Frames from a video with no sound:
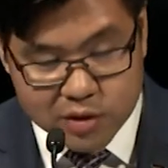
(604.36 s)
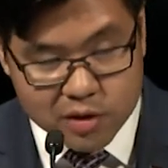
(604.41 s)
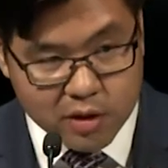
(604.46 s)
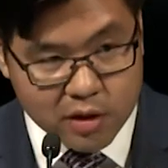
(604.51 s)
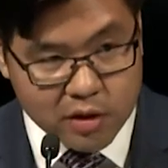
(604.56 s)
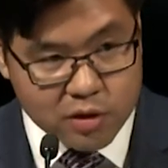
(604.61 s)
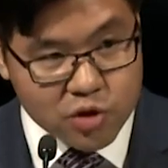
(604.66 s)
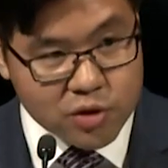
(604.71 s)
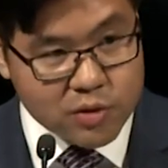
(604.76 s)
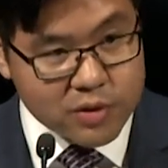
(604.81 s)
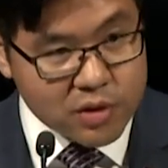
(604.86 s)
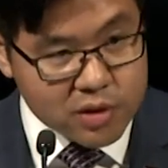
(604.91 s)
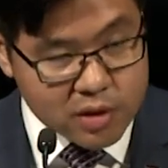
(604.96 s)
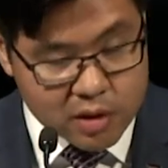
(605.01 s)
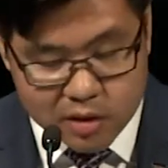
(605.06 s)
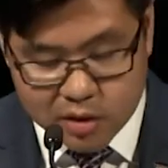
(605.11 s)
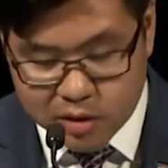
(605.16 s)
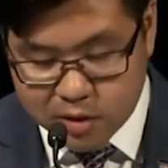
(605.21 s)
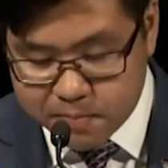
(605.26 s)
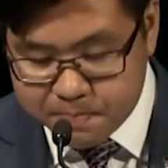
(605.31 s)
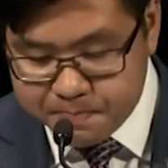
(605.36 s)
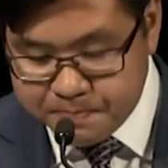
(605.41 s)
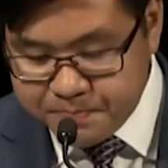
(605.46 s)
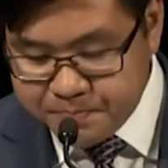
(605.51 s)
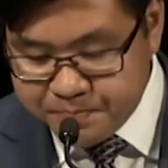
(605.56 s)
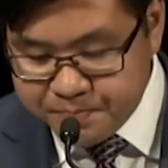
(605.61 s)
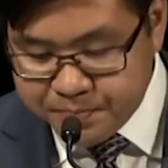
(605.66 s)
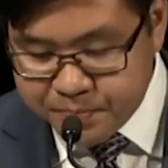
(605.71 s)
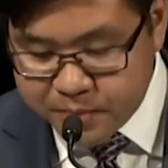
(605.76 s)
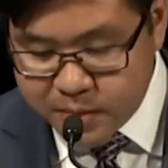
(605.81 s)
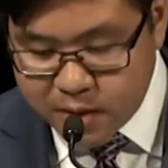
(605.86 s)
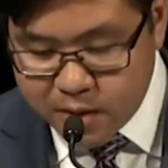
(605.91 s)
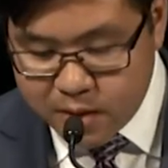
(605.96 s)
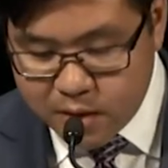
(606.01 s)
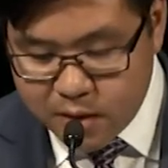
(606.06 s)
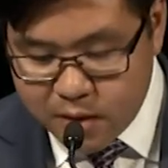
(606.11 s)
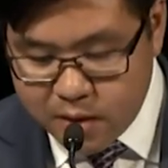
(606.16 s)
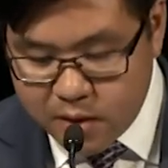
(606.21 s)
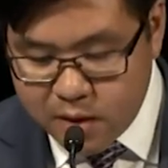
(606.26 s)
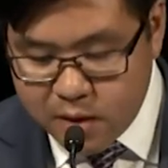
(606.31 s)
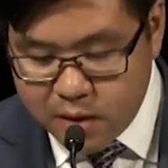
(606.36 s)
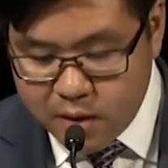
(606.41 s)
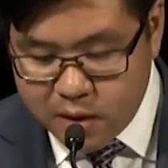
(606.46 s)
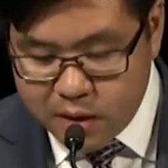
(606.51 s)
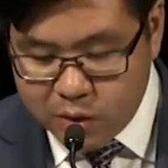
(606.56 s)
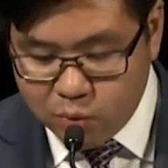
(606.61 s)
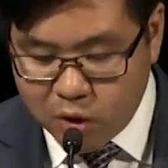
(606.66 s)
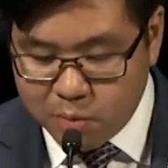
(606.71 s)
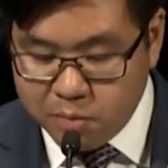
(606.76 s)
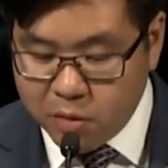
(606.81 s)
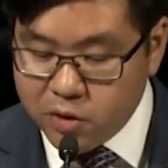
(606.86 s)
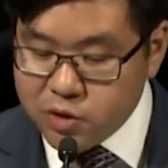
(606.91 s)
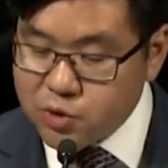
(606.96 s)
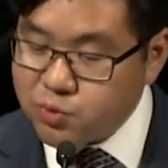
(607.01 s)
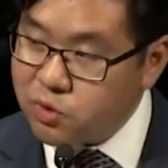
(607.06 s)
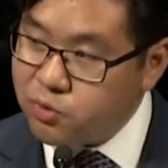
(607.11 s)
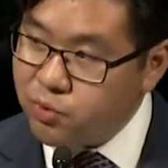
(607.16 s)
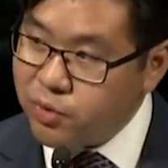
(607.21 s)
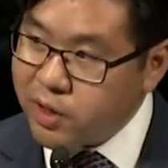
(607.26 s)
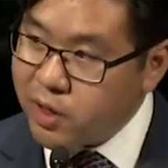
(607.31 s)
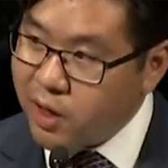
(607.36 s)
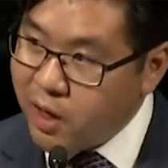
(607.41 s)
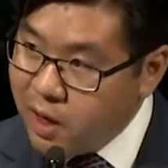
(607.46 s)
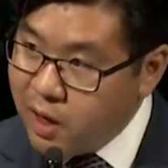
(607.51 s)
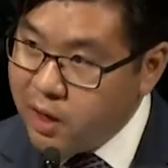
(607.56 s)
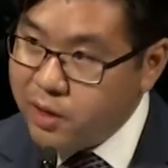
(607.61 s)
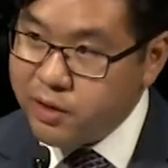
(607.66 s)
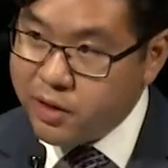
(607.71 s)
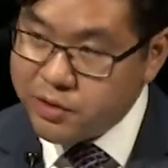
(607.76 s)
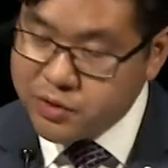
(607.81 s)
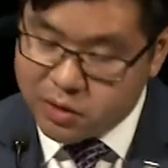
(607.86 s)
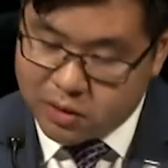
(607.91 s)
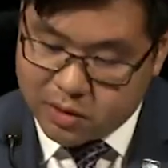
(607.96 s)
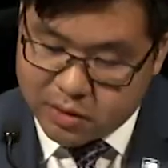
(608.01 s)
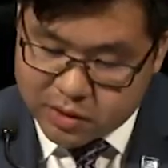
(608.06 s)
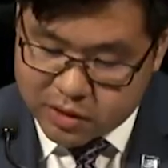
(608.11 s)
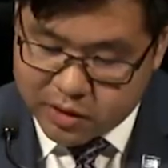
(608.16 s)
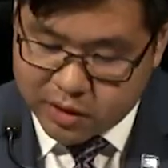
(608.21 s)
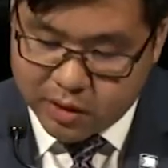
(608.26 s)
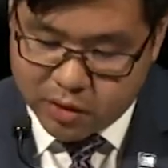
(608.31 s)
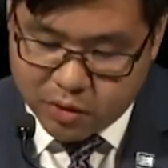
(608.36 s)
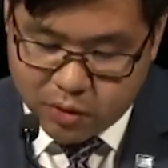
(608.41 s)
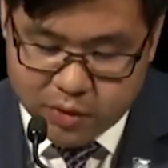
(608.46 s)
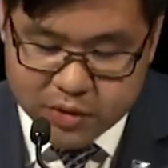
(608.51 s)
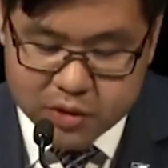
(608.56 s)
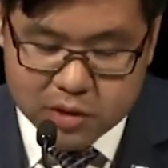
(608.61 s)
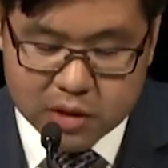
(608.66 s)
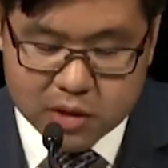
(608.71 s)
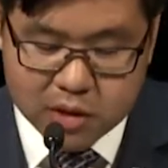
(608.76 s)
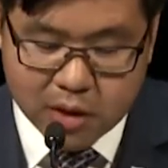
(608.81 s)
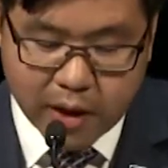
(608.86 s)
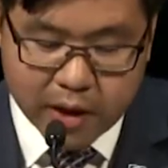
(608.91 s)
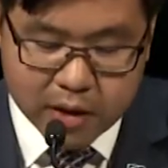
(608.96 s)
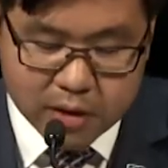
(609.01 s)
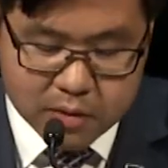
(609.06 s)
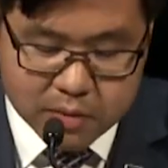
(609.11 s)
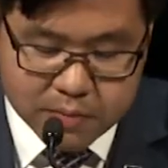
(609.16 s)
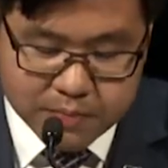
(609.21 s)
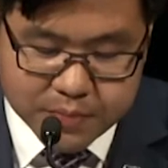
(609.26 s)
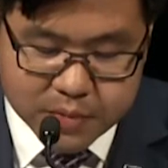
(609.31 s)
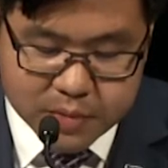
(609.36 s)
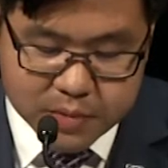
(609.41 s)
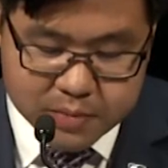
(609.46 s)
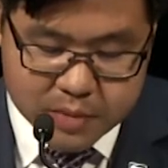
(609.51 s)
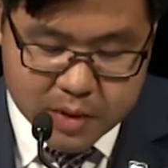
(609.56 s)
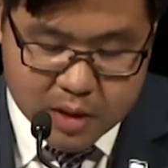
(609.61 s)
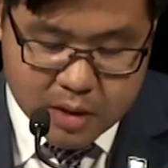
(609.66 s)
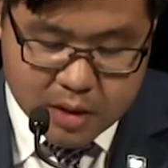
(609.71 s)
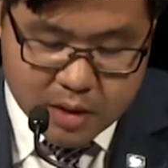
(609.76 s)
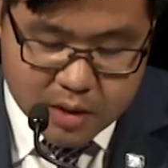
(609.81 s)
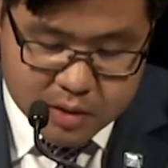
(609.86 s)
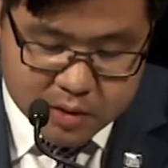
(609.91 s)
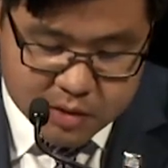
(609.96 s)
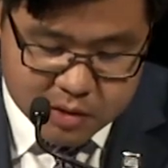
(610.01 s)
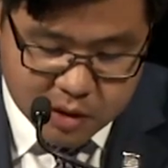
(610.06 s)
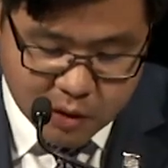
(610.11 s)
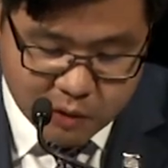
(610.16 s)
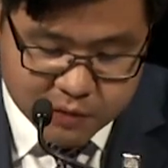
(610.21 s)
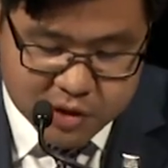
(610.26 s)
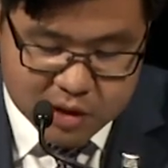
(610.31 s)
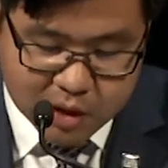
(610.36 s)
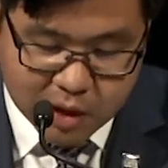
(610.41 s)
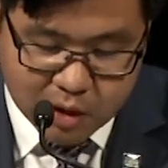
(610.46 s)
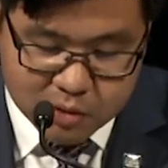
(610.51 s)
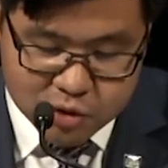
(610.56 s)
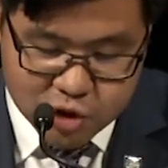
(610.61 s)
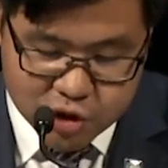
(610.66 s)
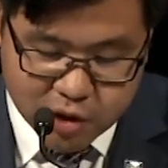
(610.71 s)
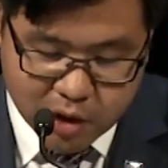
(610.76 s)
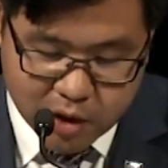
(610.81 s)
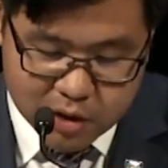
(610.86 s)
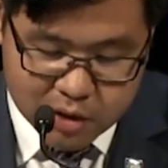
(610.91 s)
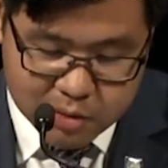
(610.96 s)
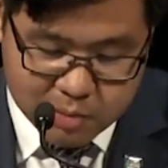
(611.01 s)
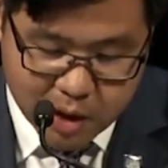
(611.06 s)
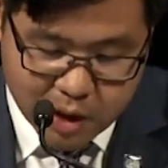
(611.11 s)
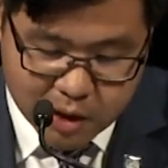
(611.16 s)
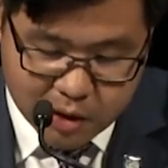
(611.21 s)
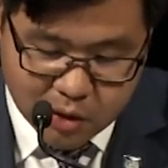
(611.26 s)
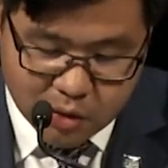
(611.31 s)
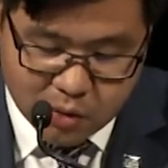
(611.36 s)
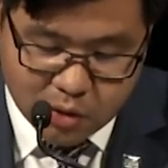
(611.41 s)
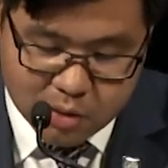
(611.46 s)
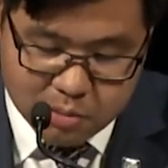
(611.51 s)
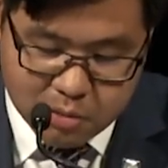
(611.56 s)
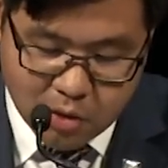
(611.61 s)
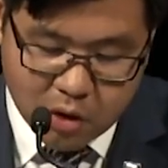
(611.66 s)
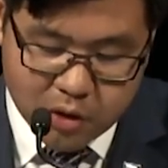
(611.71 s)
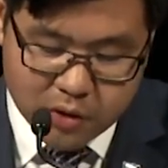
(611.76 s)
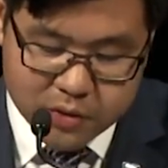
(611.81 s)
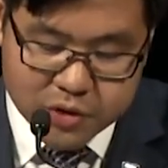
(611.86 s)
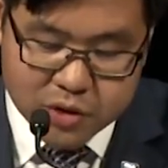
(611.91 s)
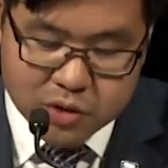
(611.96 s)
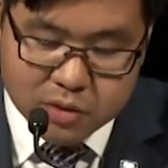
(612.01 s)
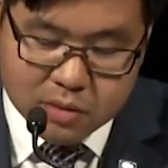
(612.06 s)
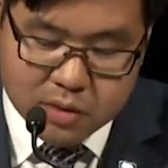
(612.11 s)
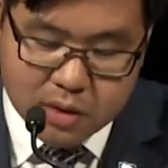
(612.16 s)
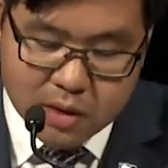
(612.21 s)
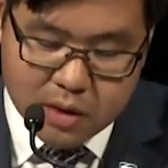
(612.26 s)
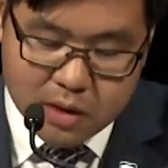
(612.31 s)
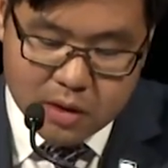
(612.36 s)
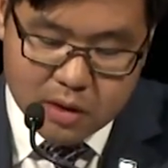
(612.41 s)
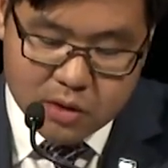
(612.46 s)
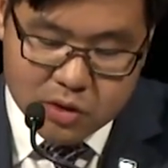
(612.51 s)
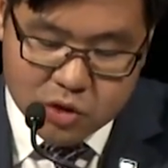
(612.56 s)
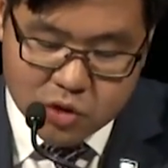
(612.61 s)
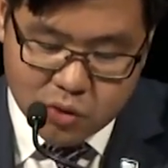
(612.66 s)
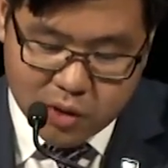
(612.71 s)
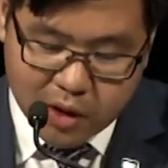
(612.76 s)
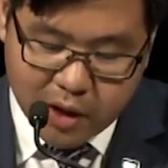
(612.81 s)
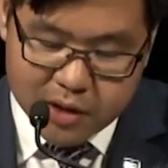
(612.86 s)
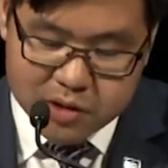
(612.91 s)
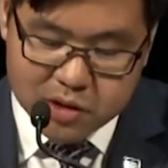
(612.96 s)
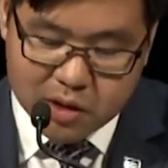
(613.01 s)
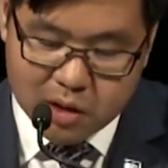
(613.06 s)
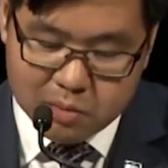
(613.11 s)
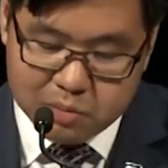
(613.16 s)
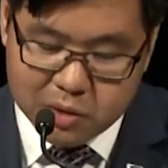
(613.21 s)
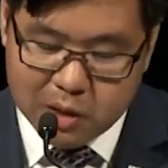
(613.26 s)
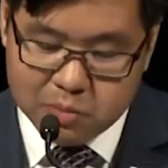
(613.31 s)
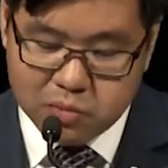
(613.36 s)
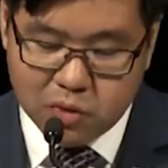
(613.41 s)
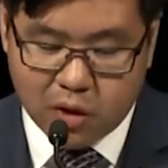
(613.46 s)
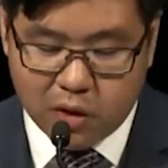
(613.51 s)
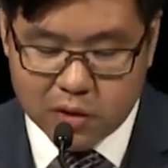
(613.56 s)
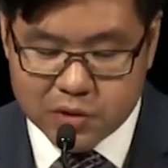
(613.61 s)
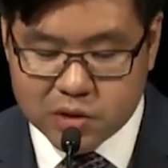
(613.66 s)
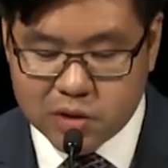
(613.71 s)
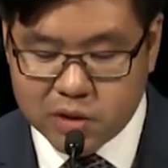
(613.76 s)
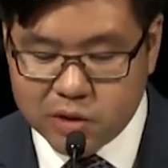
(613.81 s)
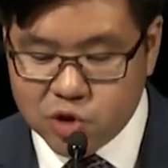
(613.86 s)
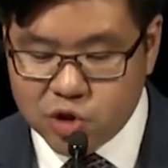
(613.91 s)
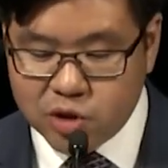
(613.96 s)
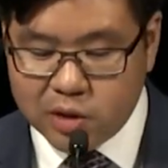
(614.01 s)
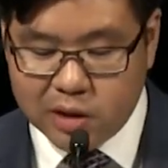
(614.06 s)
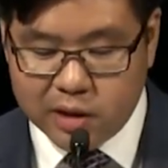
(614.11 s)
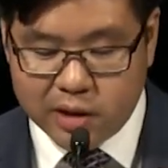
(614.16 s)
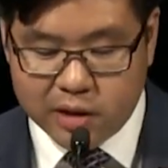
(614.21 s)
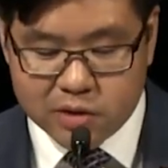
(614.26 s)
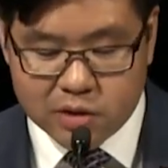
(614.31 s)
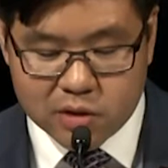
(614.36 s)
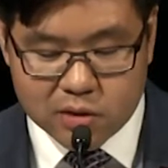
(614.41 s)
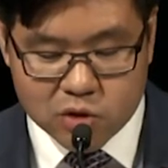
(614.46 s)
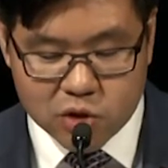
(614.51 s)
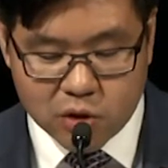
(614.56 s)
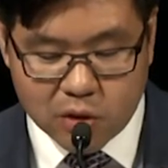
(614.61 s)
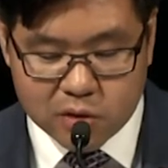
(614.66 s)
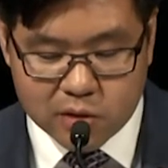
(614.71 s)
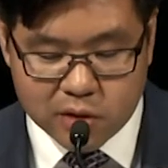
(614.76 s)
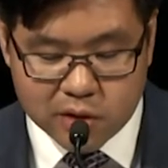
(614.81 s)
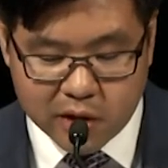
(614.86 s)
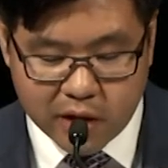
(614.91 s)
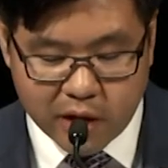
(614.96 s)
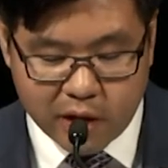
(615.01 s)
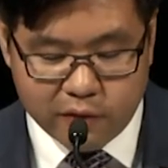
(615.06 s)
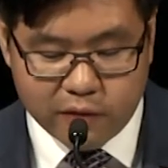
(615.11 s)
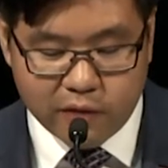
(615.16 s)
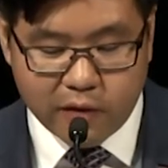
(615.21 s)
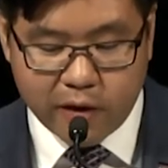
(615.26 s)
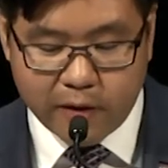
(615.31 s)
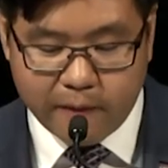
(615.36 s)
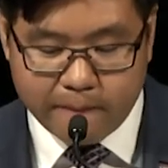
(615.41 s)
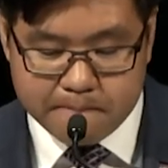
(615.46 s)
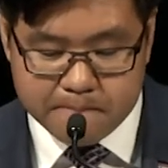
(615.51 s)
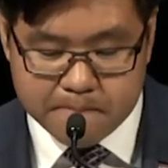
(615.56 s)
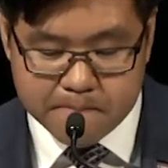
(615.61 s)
siege in Sydney in what most would regard as a terrorist attack, self styled Sheikh Man Haron Monis took 18 people hostage in a Lindt chocolate cafe.